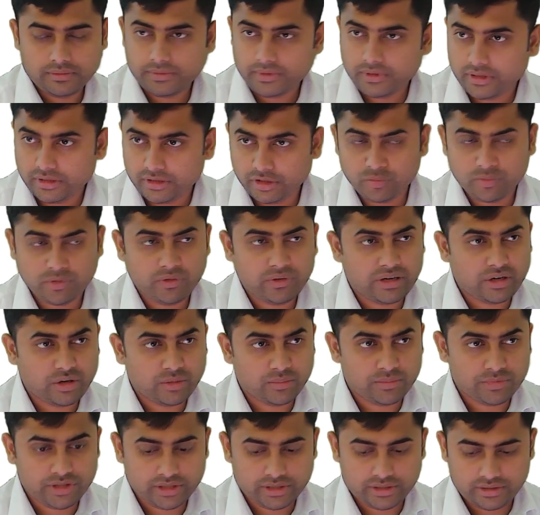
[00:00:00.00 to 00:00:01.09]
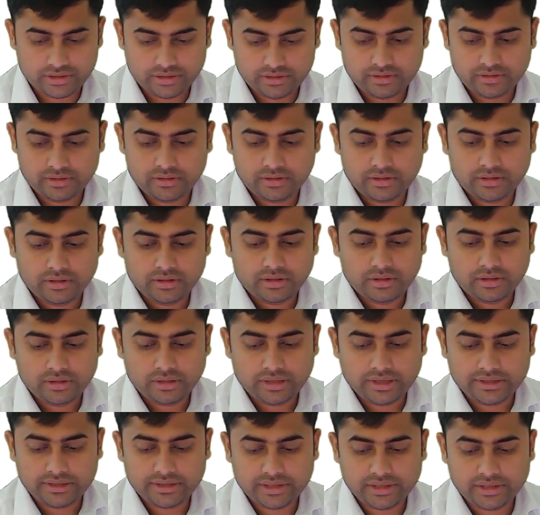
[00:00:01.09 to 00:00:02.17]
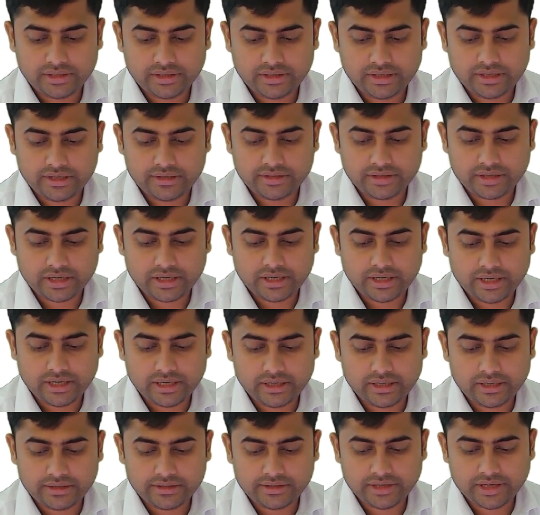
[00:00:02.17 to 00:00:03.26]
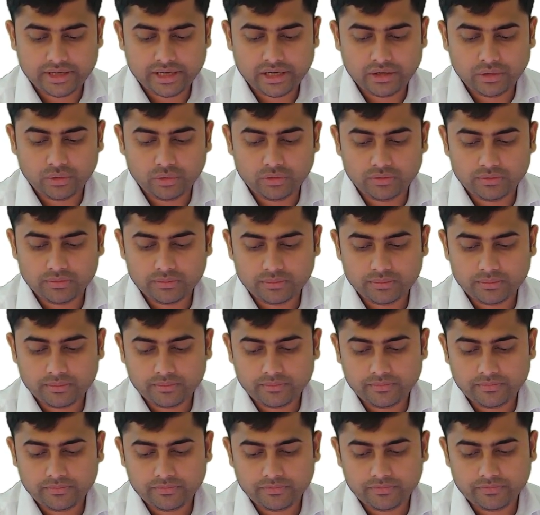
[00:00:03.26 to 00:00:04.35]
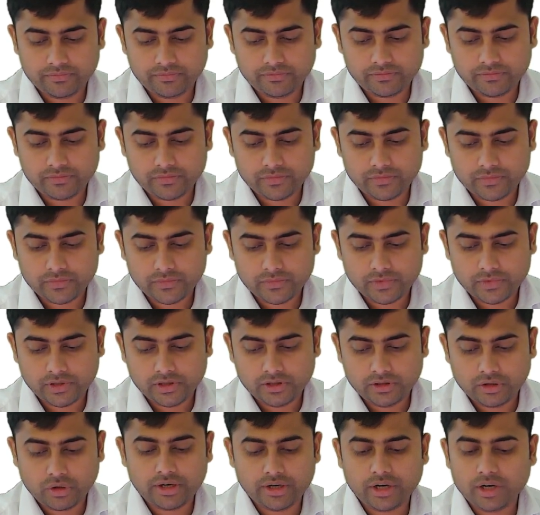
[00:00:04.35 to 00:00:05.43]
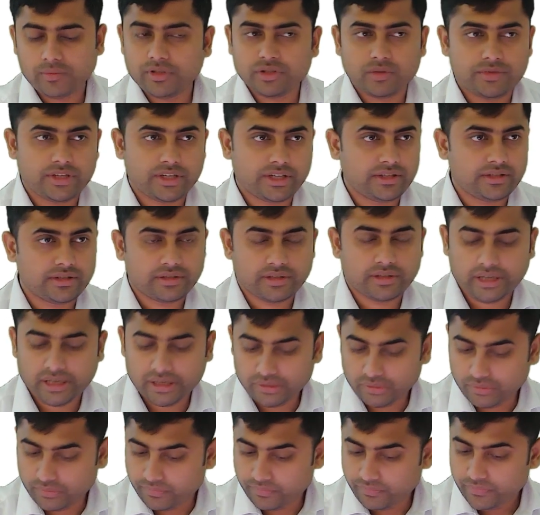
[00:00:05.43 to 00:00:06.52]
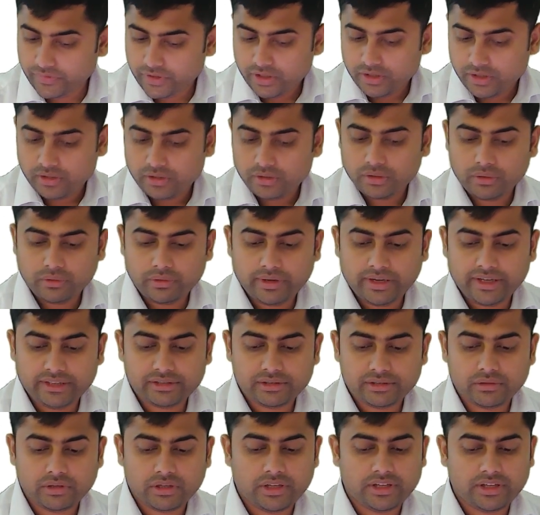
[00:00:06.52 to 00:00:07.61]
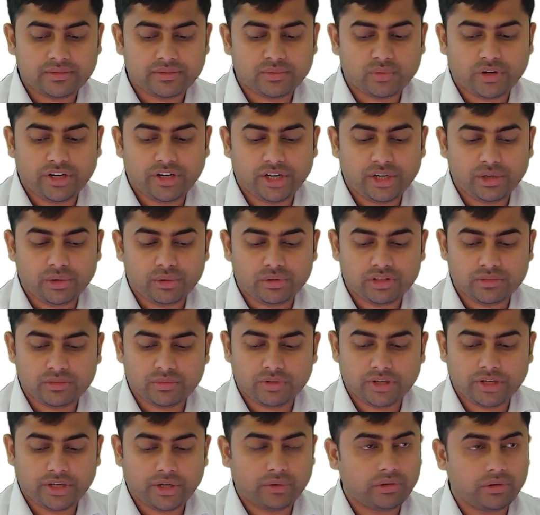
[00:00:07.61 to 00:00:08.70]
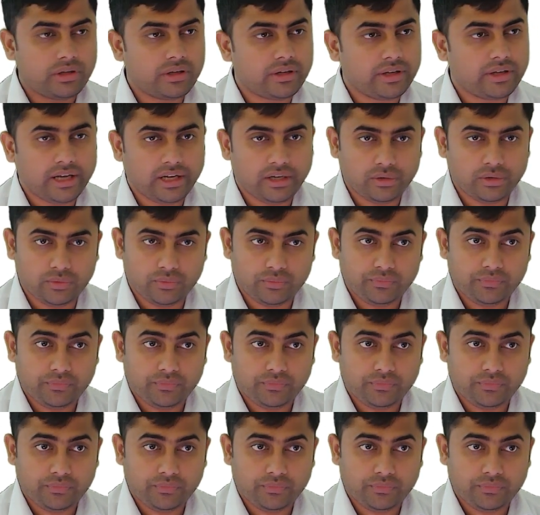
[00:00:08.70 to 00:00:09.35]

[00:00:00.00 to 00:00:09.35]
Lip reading: There will be one object. Let's say there is a content, let's say hello. The content of this object is hello. Now S1 is pointing to this particular hello.